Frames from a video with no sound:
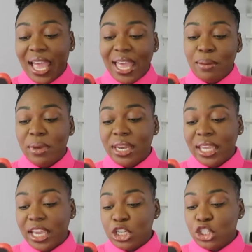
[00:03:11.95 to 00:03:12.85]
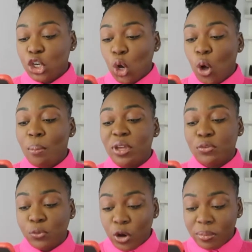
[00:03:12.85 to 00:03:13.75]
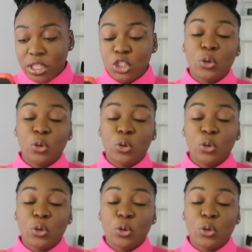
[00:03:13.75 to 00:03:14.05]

a medication called metformin